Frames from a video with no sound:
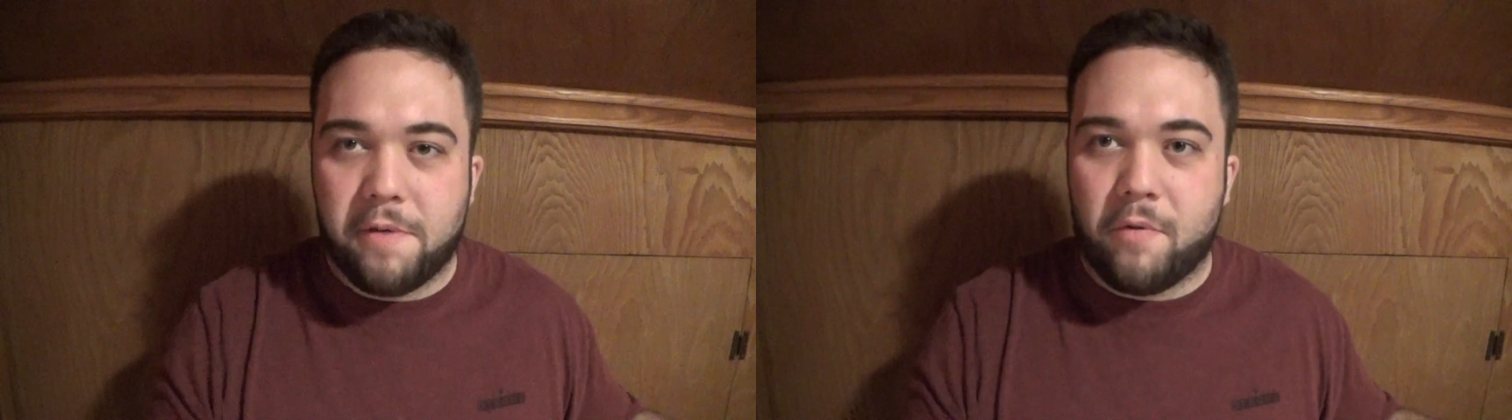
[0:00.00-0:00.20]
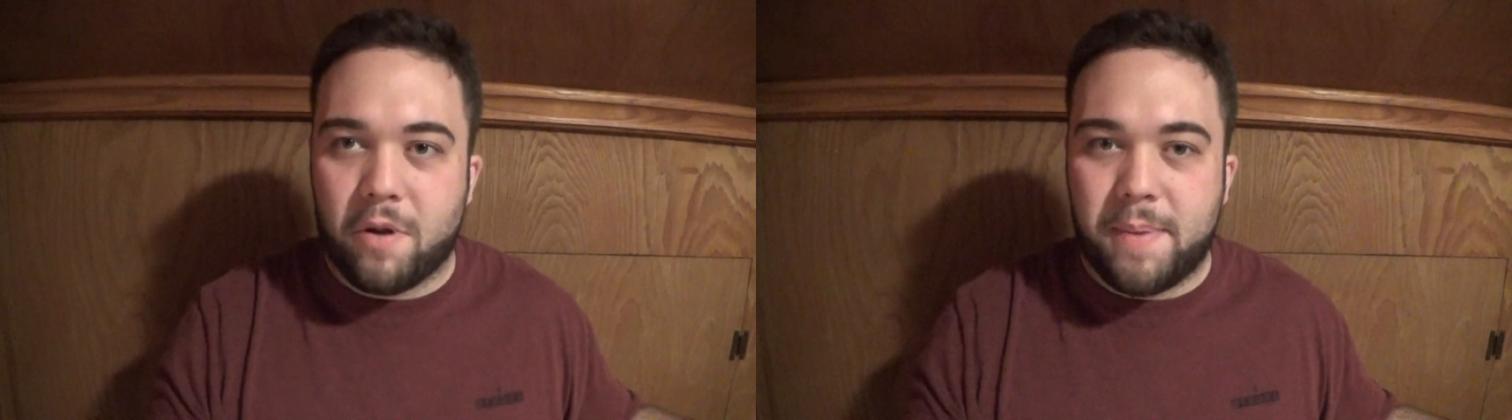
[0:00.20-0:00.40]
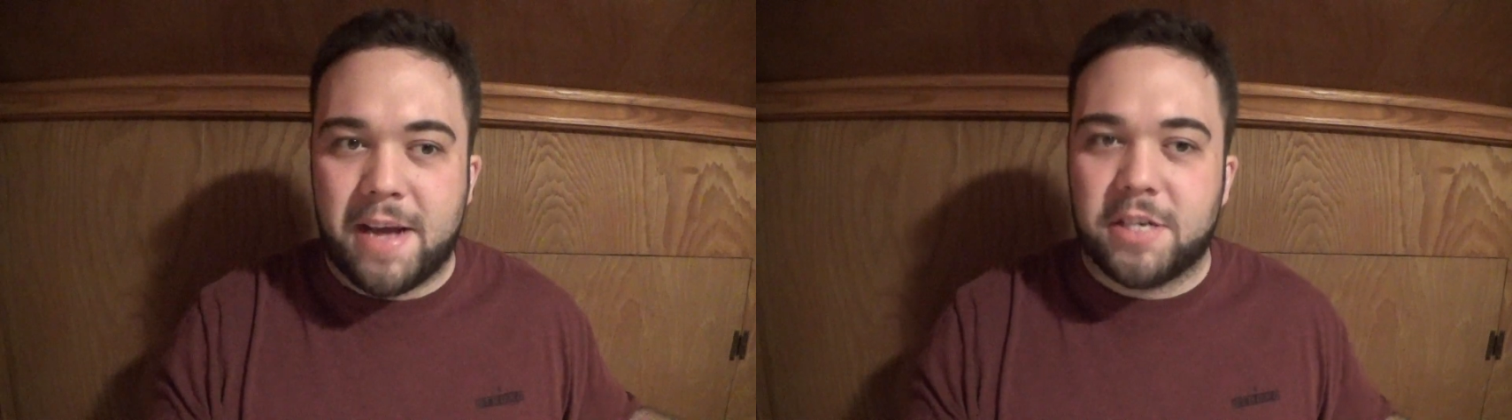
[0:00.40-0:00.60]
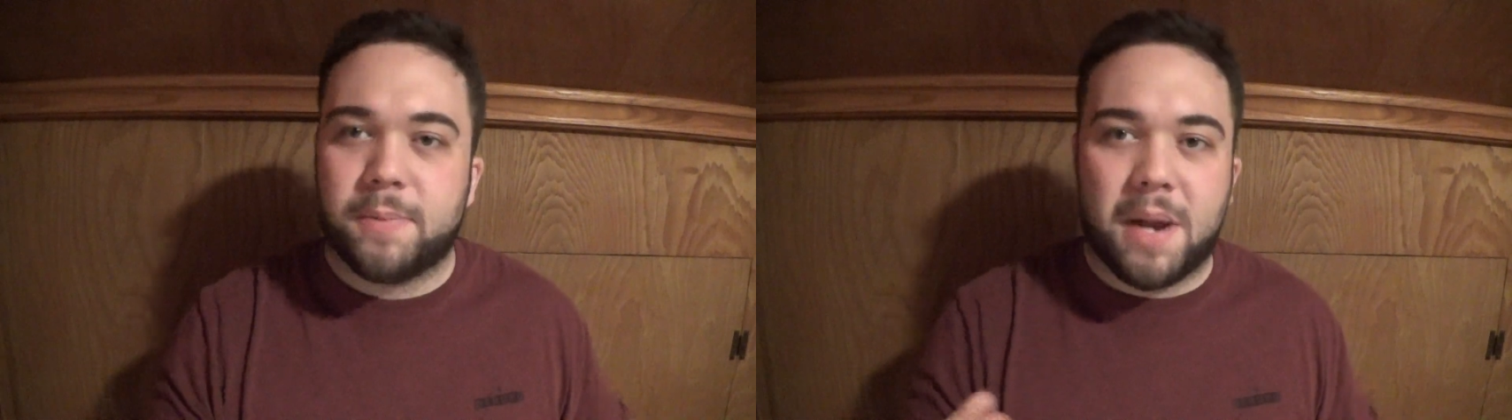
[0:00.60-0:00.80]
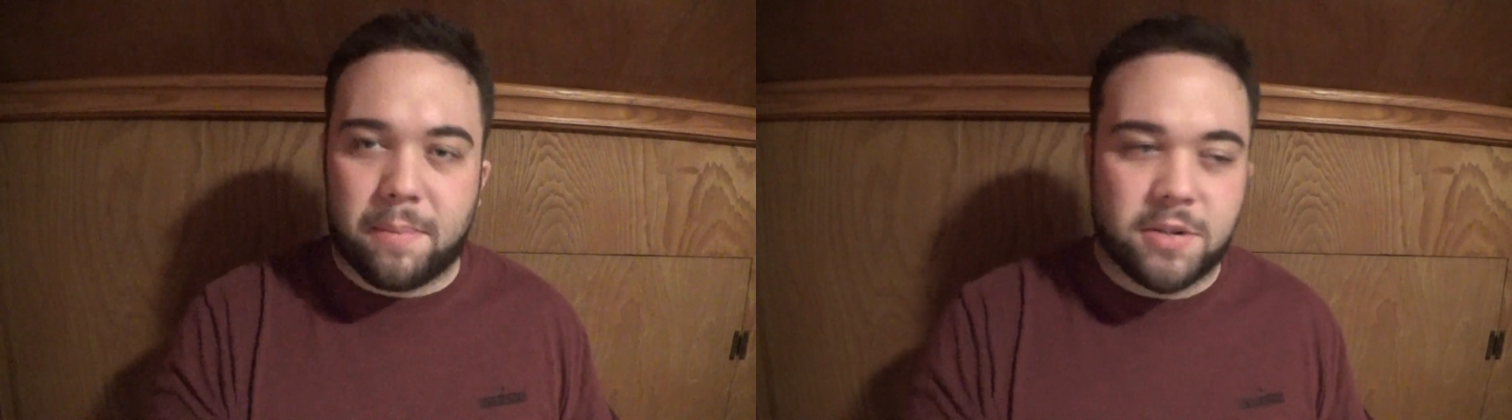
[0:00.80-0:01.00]
40 pages?
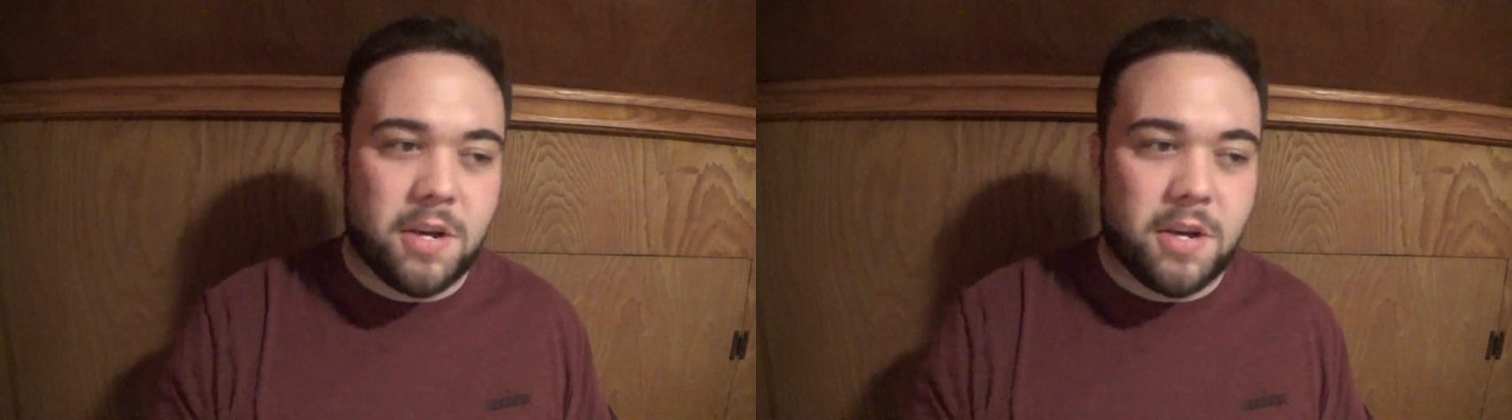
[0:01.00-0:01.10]
But number